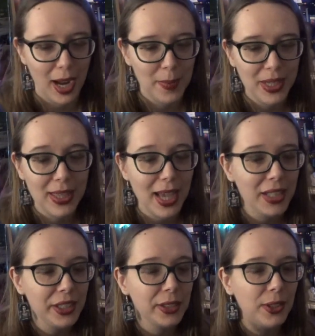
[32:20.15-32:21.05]
I mean,
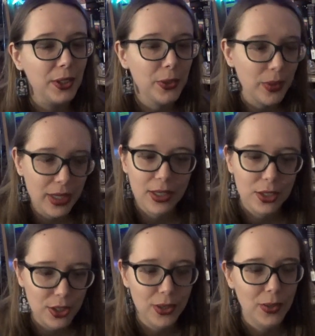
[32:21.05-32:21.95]
that's alluded
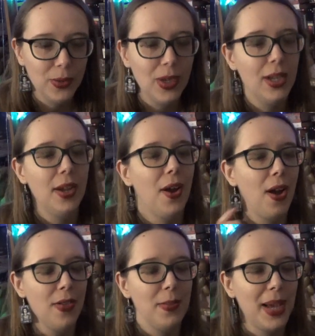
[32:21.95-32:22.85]
to
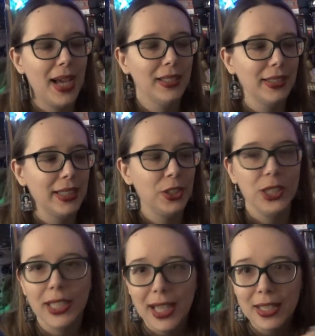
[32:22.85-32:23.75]
on the back, like
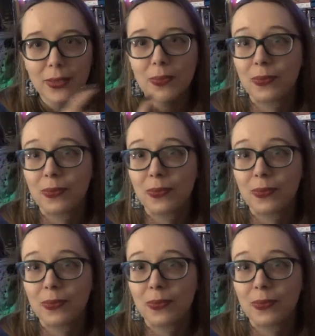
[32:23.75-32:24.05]
G.K.